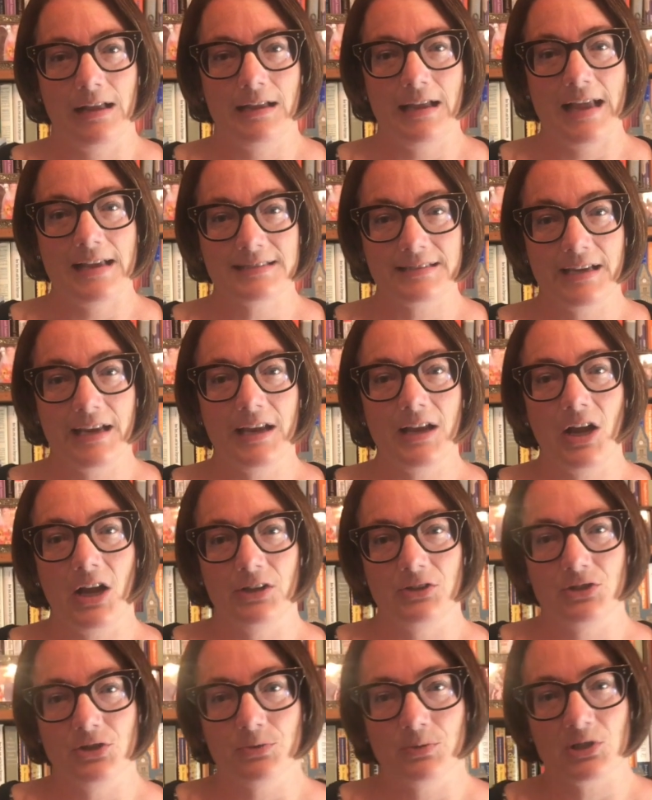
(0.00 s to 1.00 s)
essay
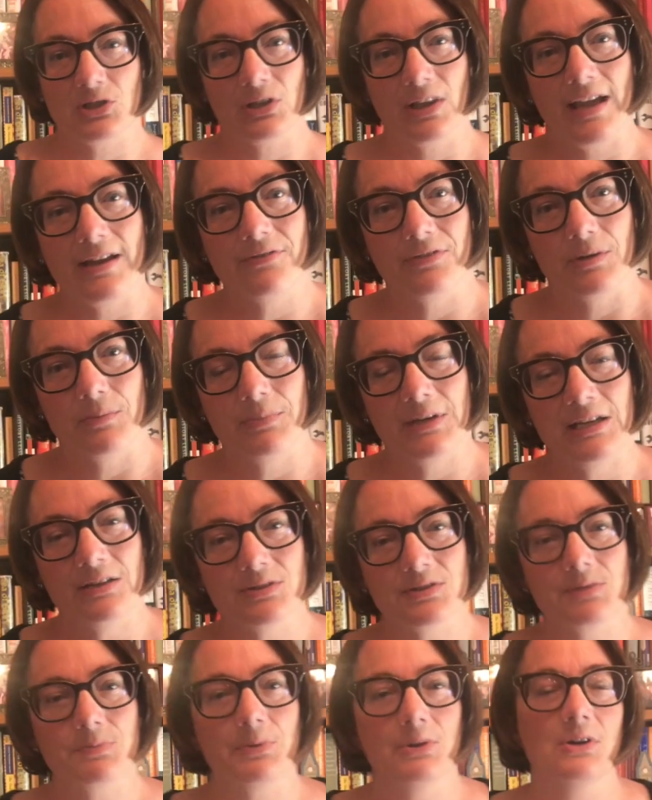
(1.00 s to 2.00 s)
on Jewish life in
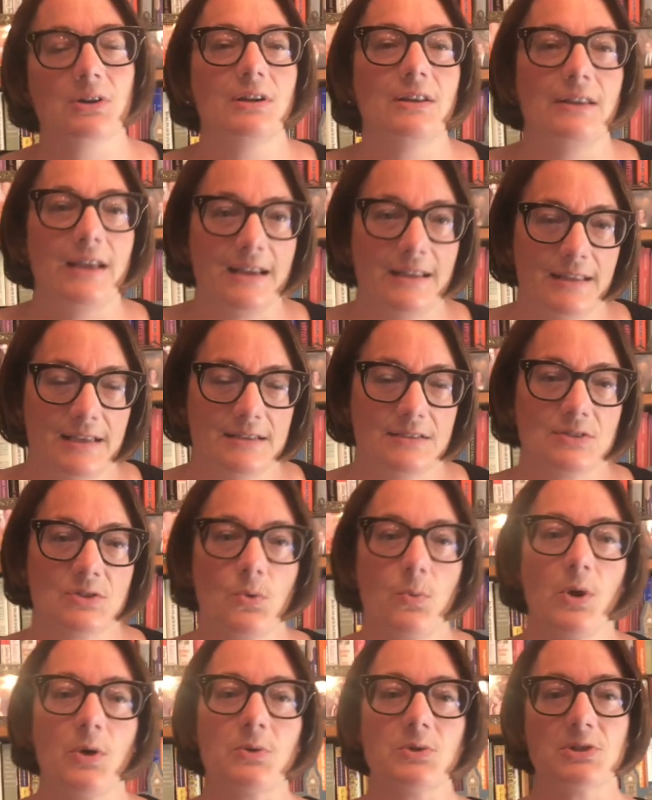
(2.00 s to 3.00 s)
Petersburg like this,
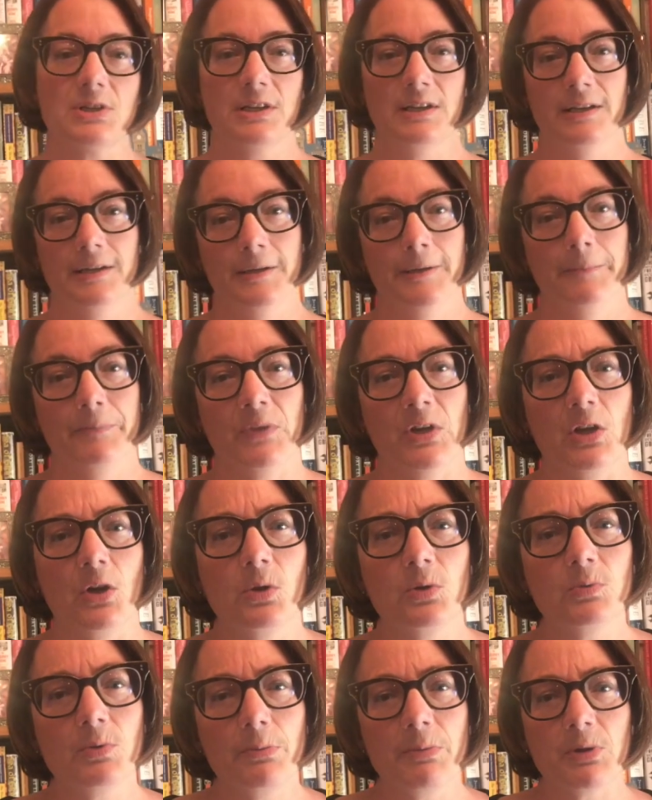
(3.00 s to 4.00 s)
quote, "The
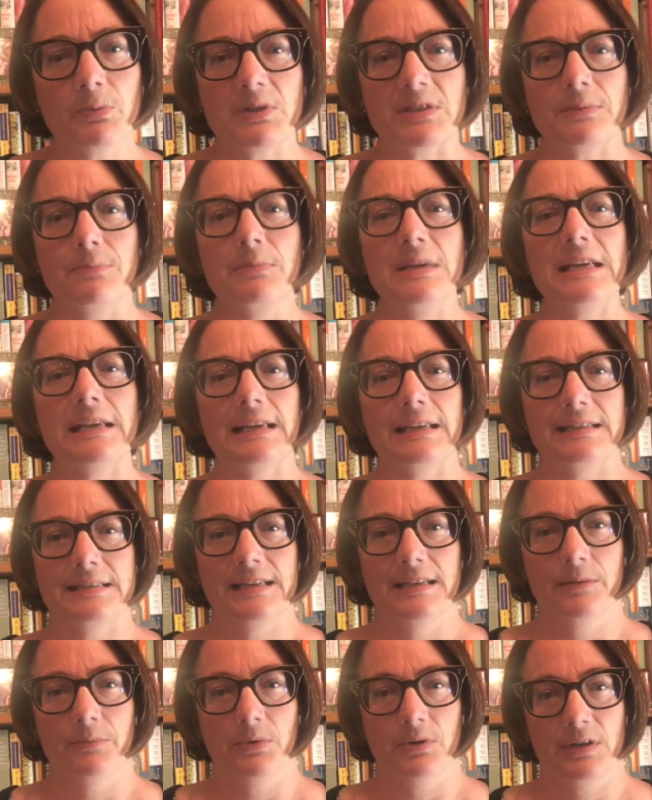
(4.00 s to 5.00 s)
old woman was meek and
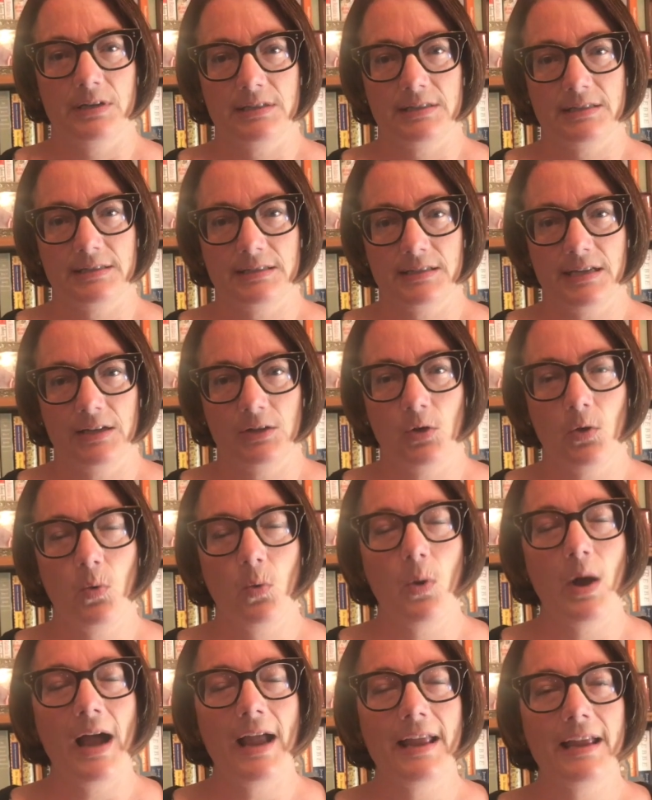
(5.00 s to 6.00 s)
timorous and
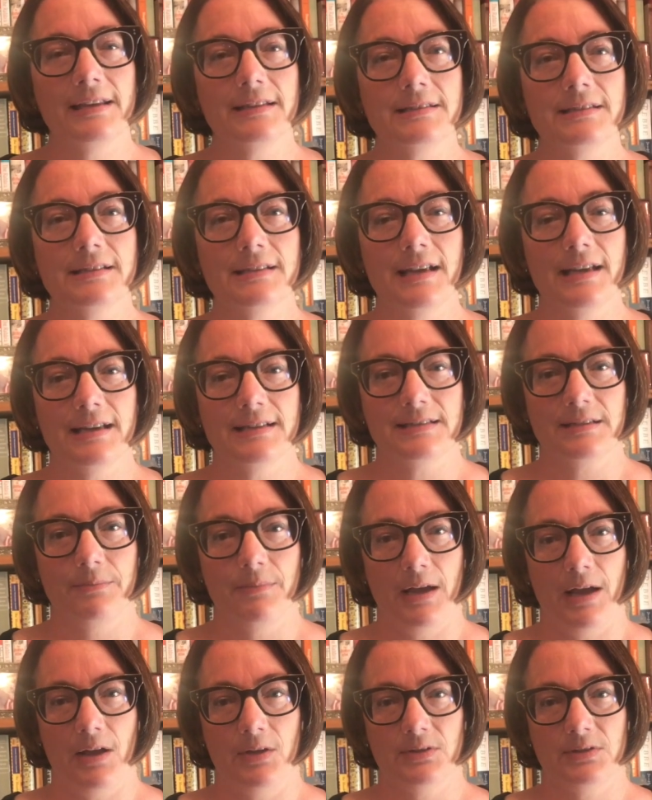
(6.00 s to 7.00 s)
quiet as a
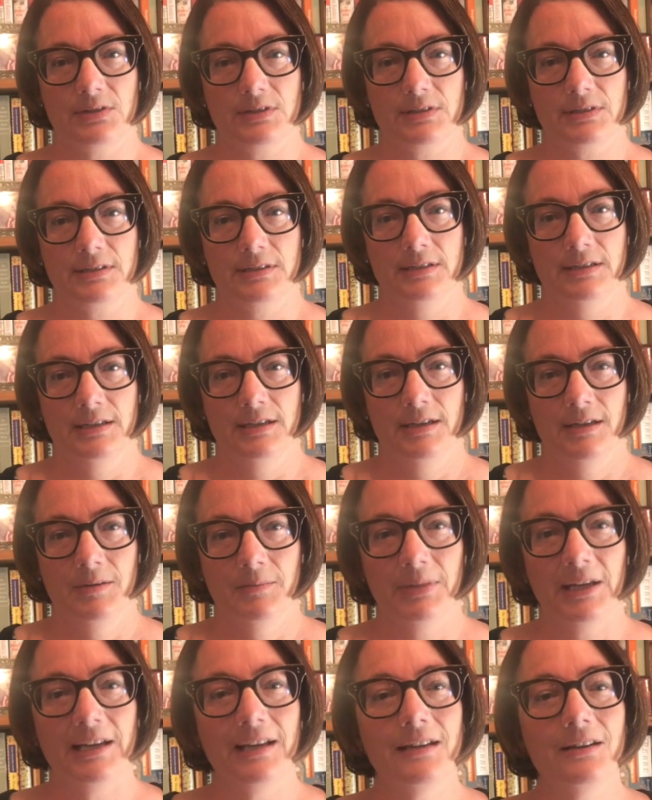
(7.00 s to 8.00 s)
mouse,
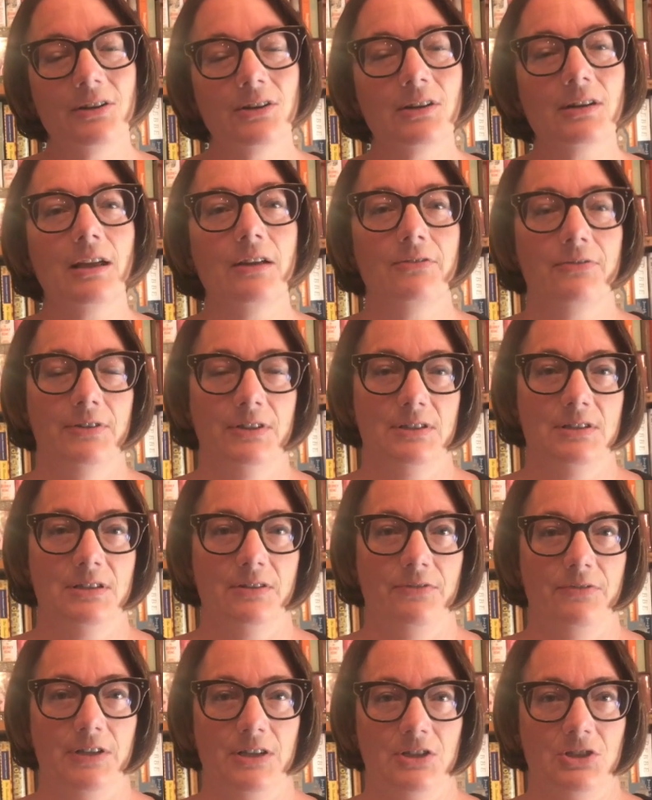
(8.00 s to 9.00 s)
but in her gefilte
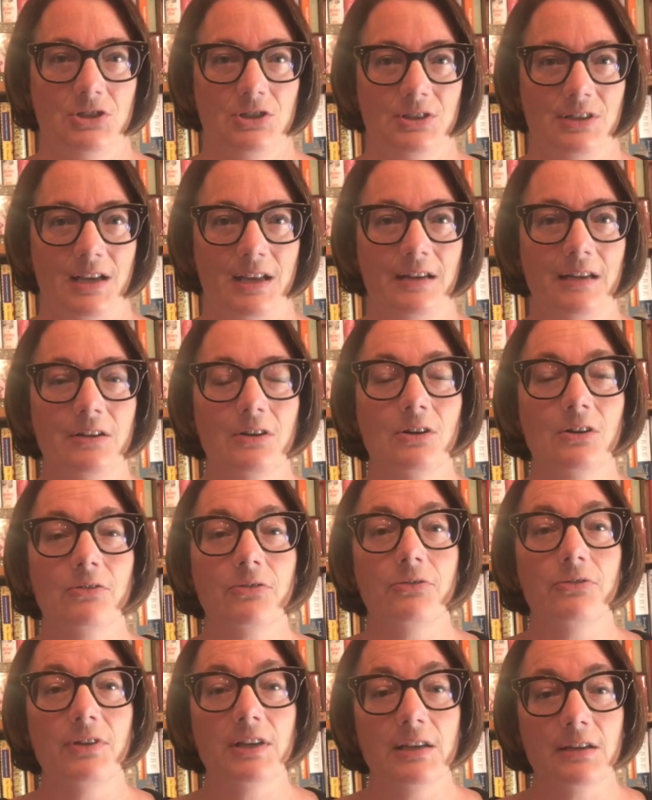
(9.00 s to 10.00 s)
fish and in her
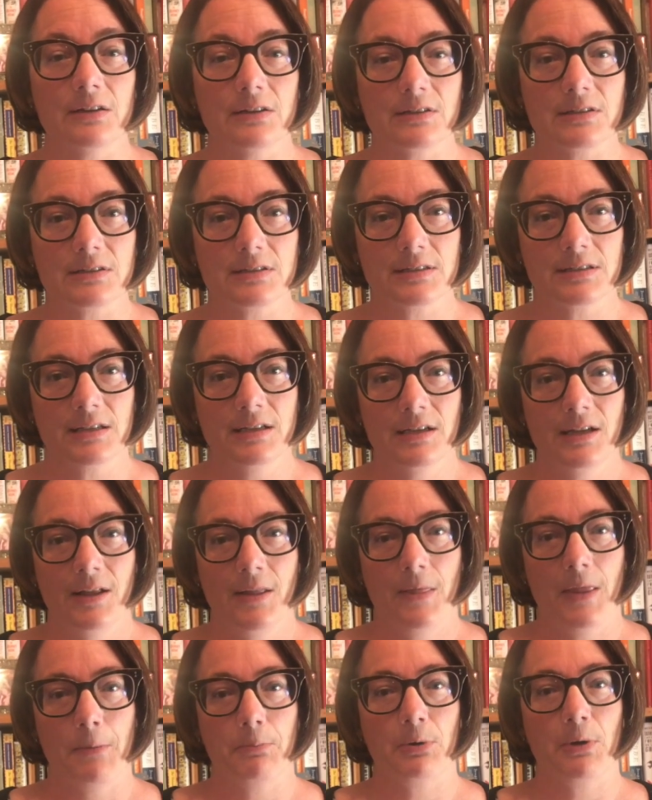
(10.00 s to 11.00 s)
fingers
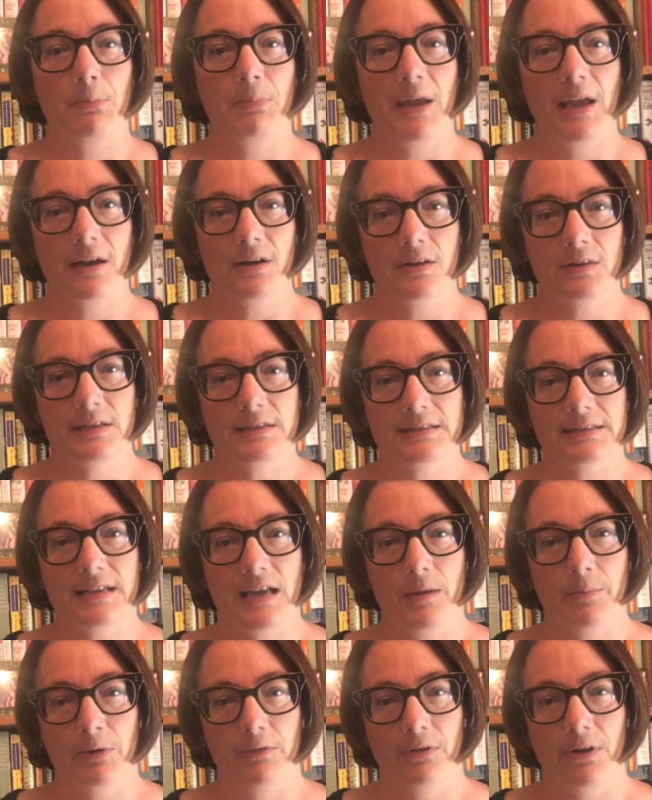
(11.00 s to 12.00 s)
that prepared the
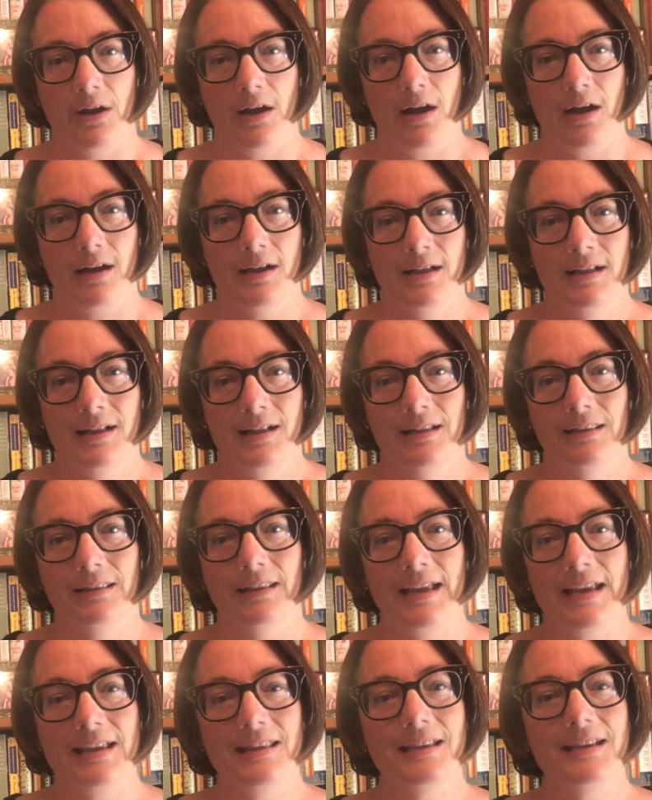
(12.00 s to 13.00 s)
samovar
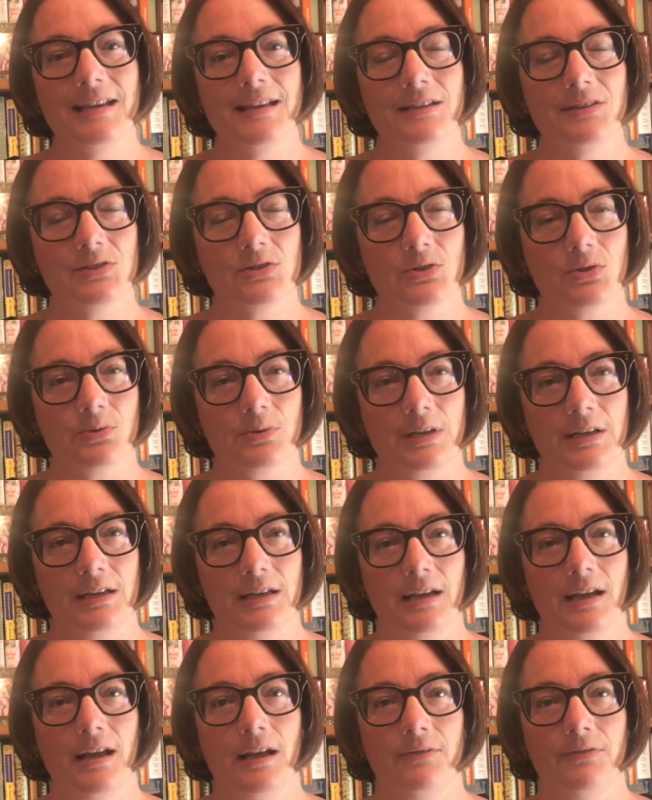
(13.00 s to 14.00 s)
lay the
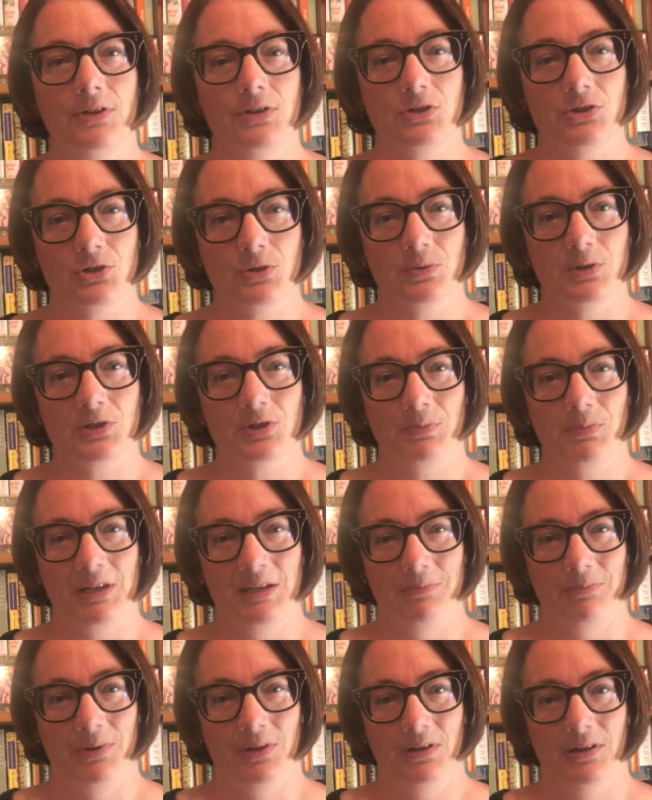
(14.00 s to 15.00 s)
history of the Jewish
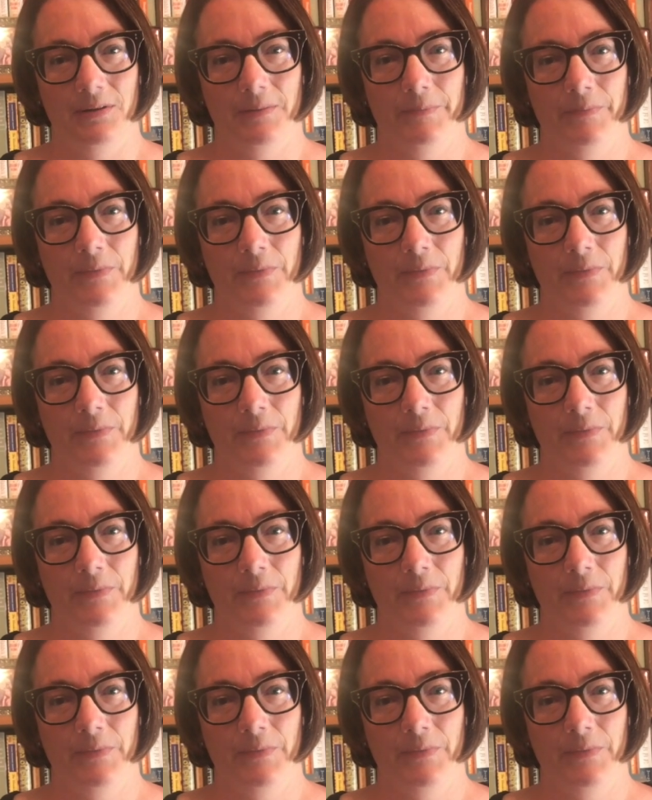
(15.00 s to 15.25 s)
people,